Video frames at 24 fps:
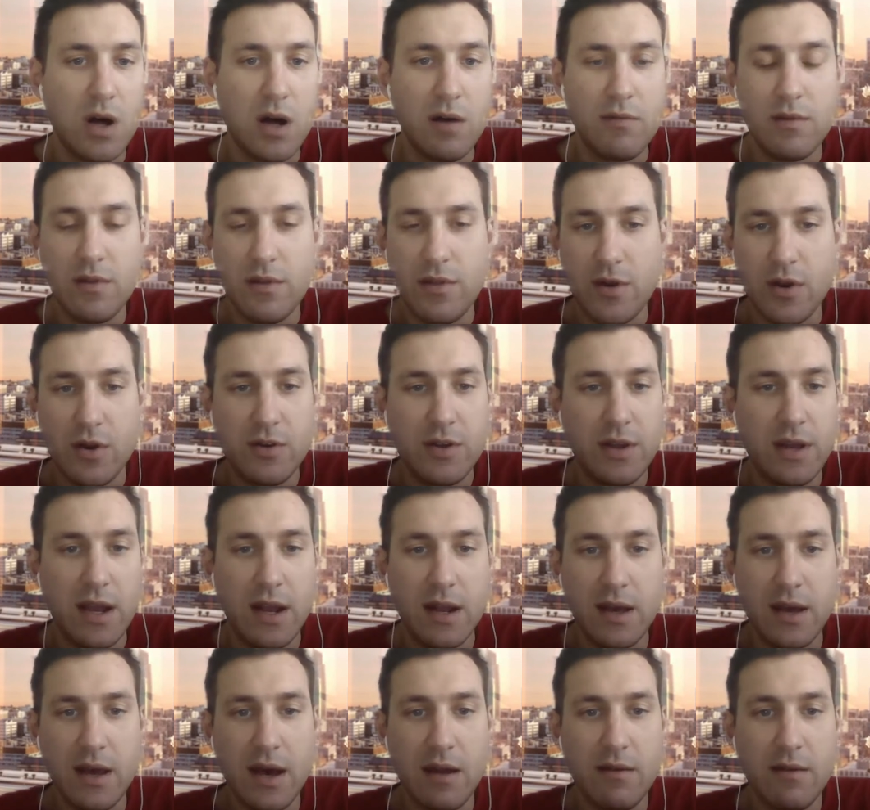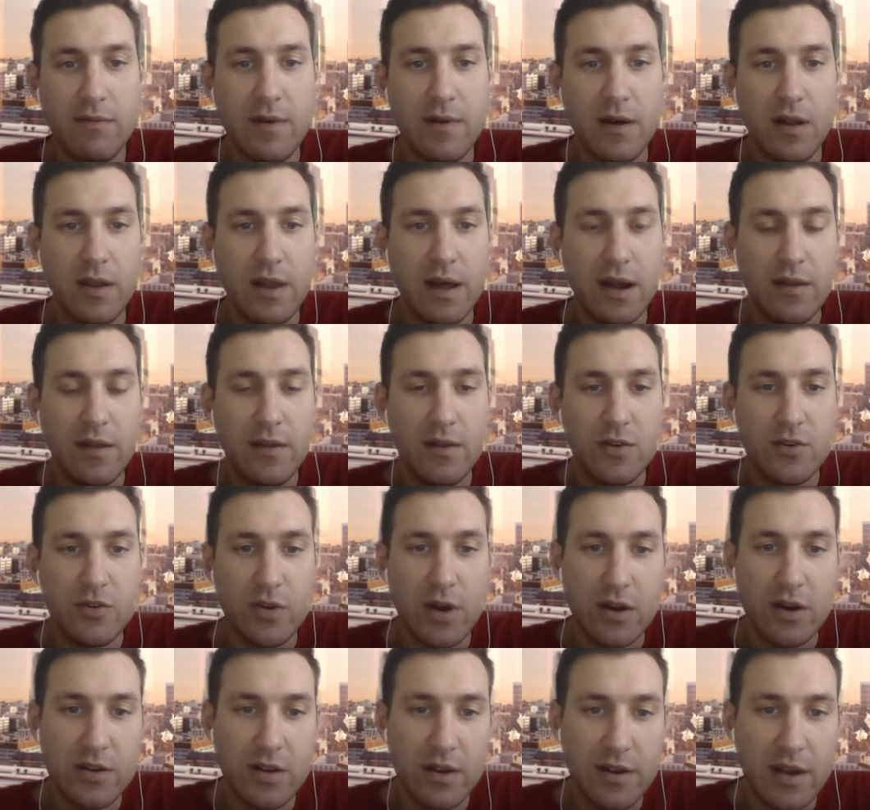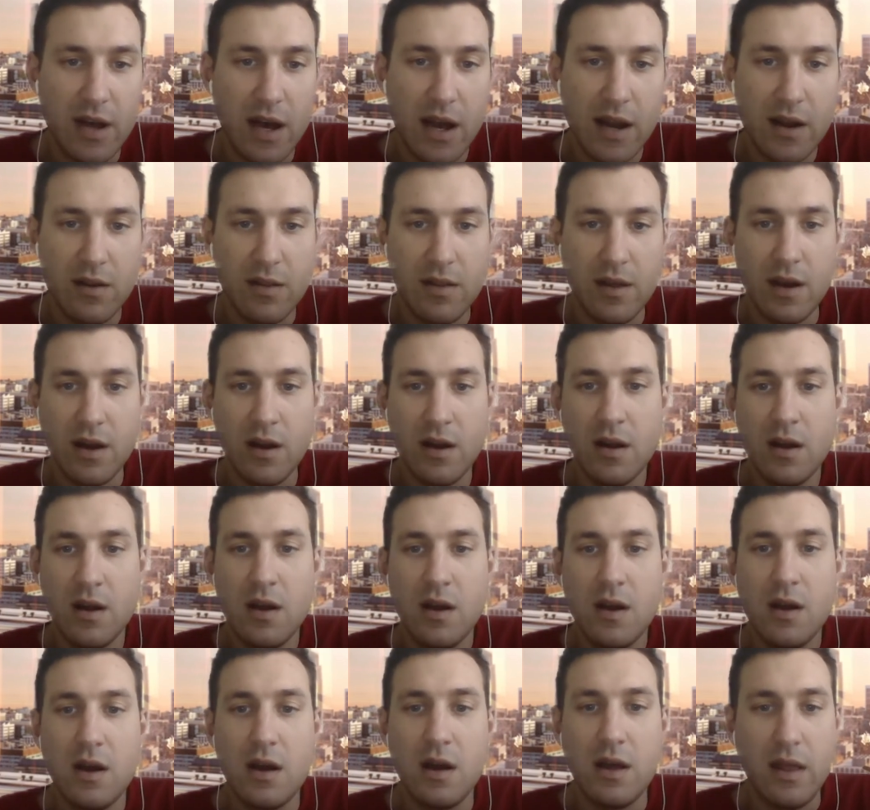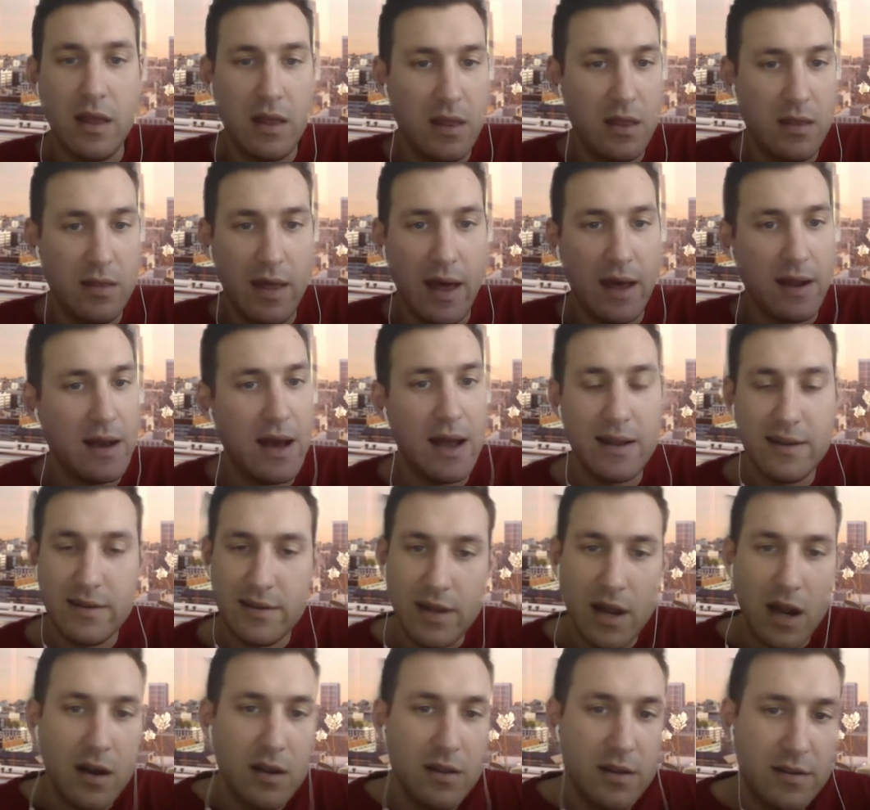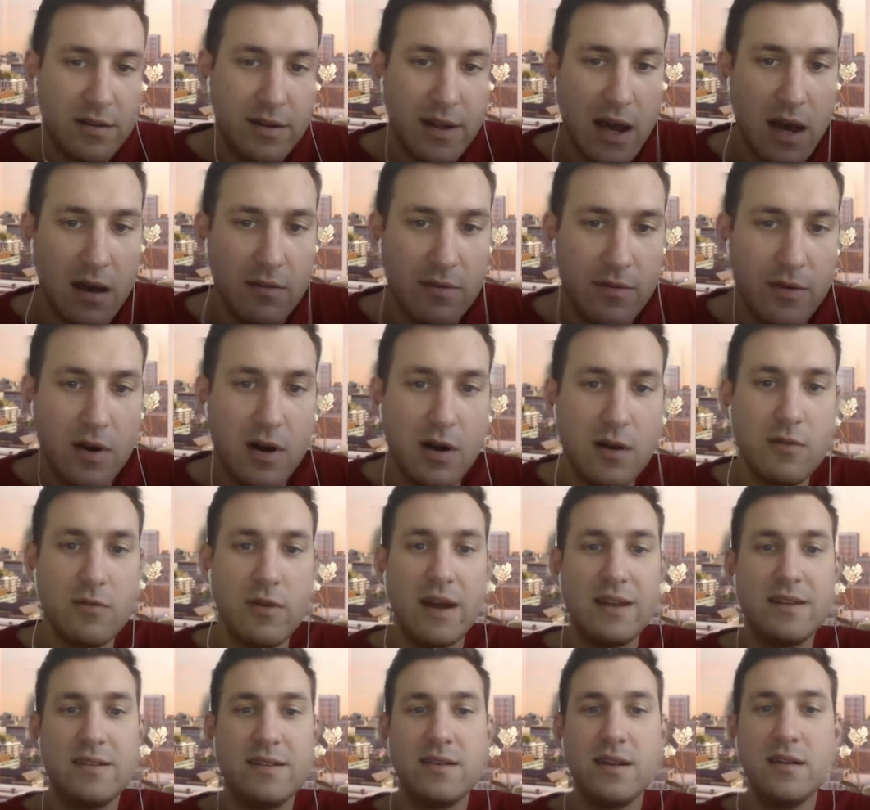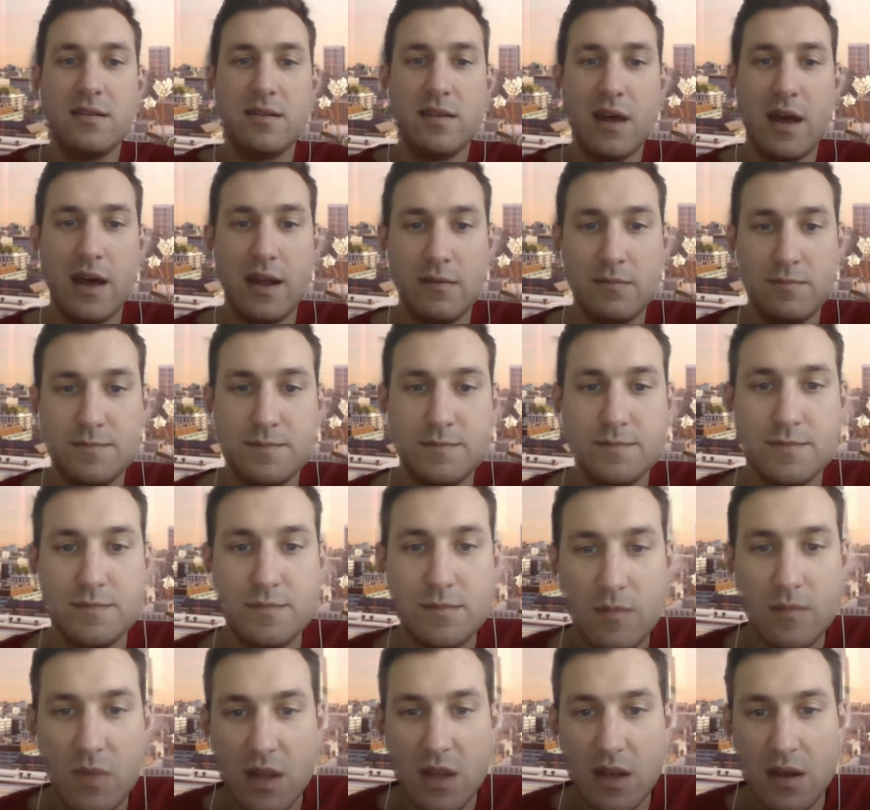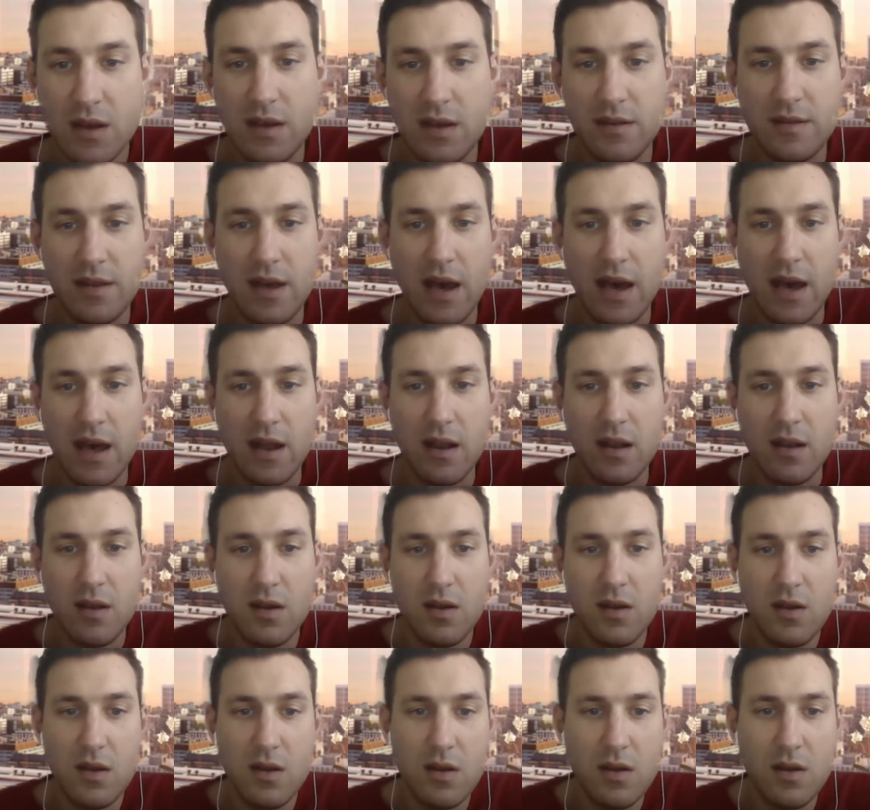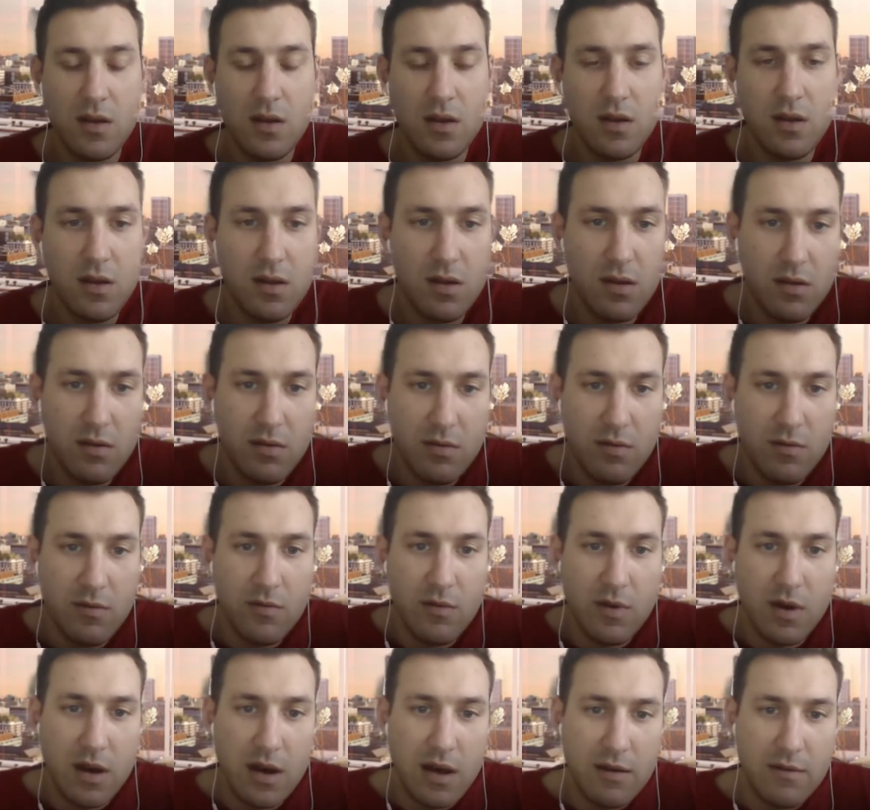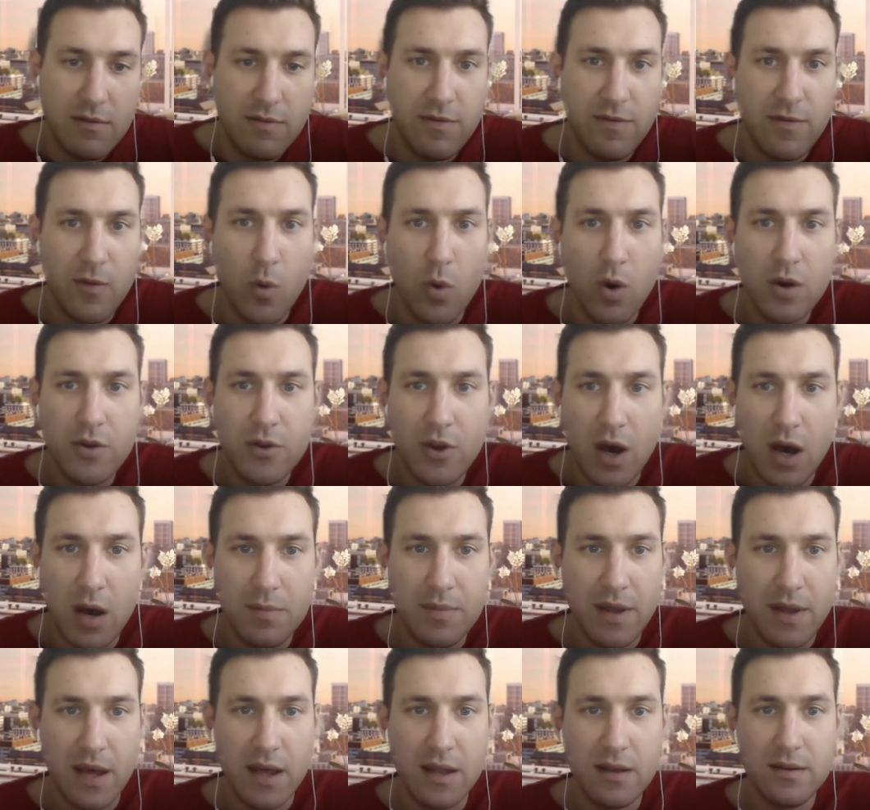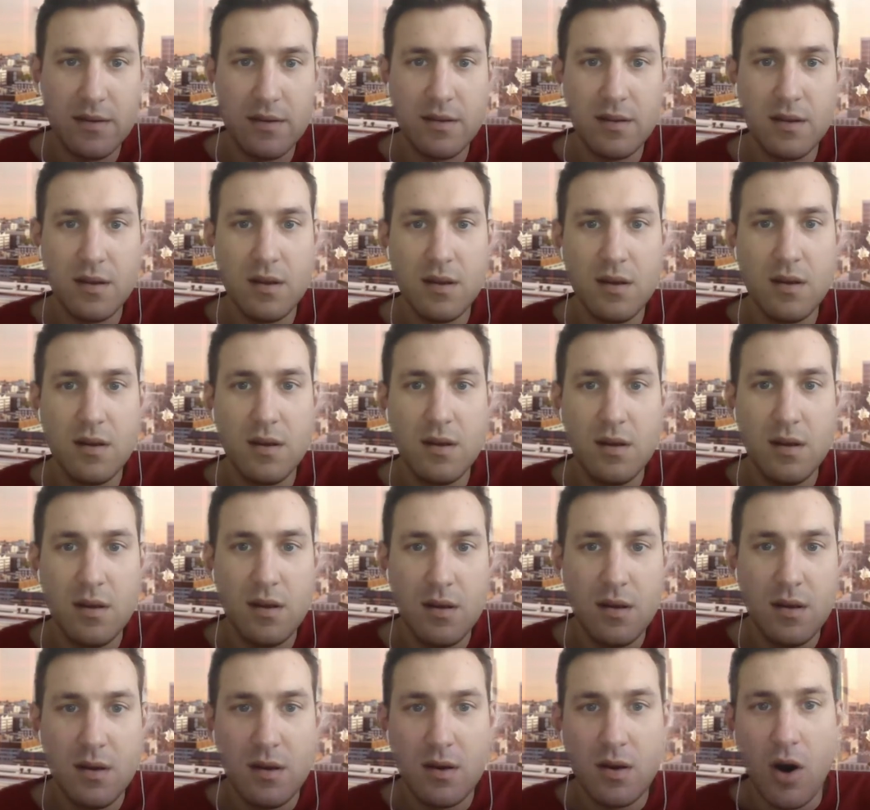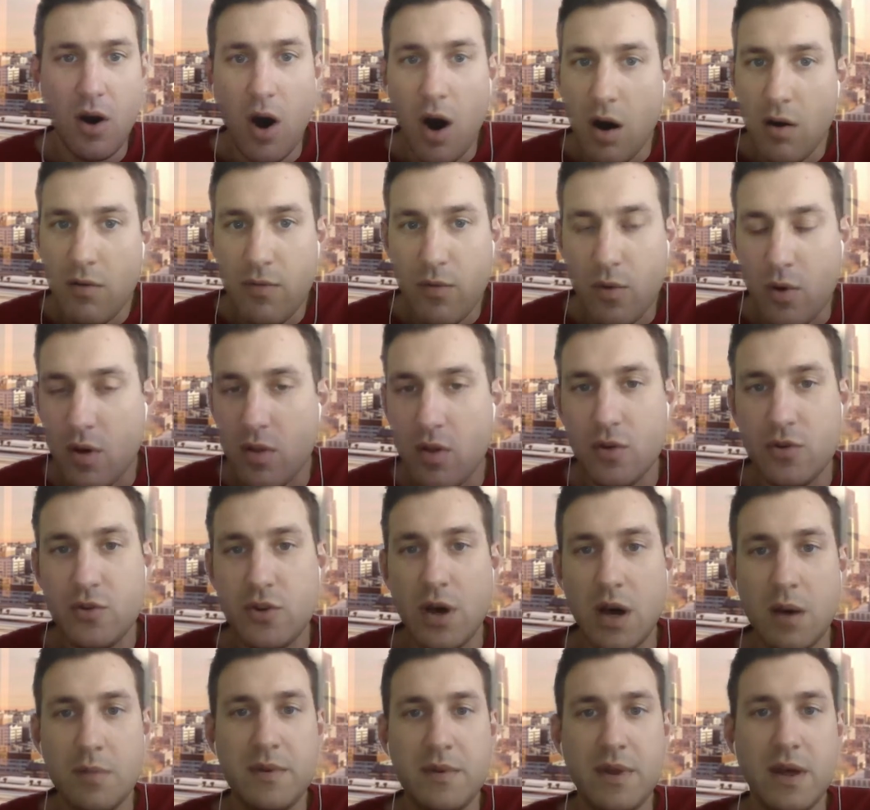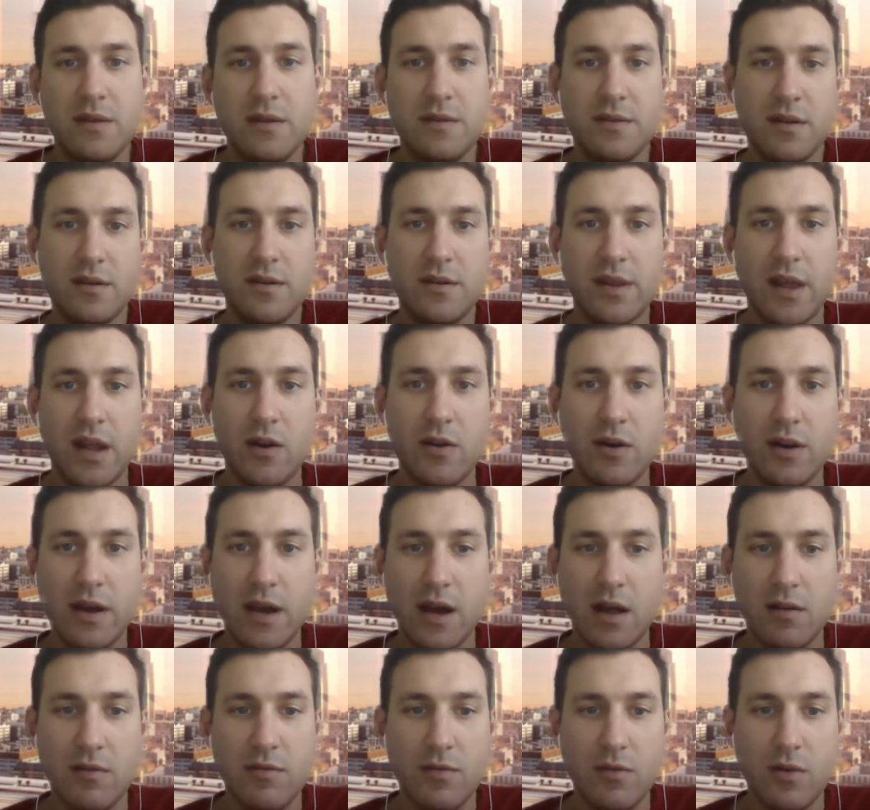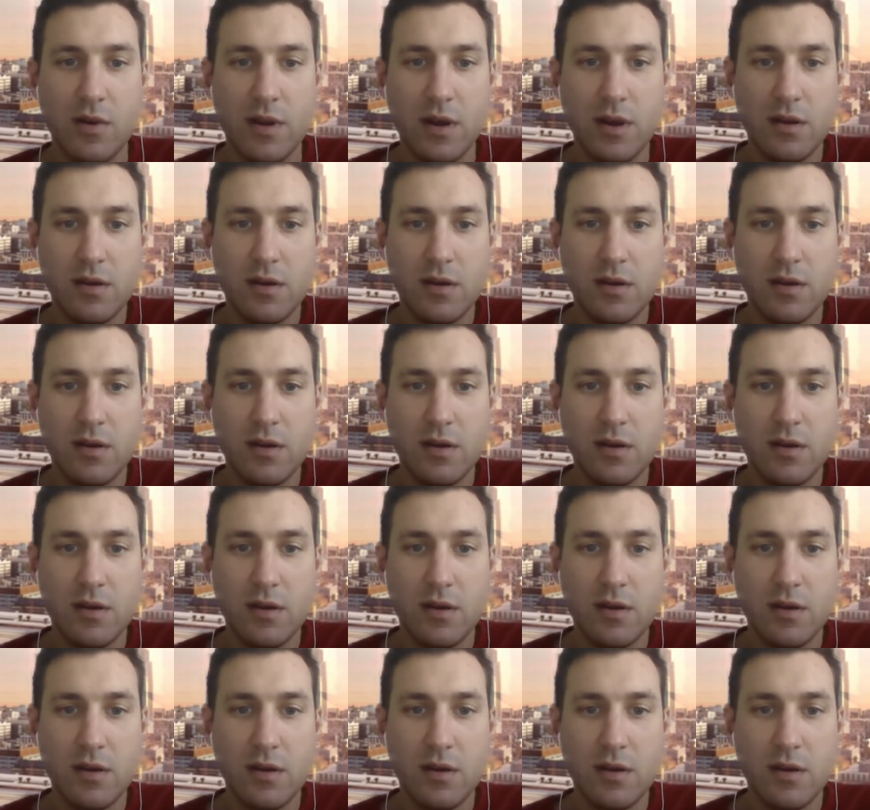and 13 and kind of fell down on the stretch to Tiger there, that kind of started his downfall, right? Since then, he's had 4 top 10s. All 4 of those top 10s since then are in California.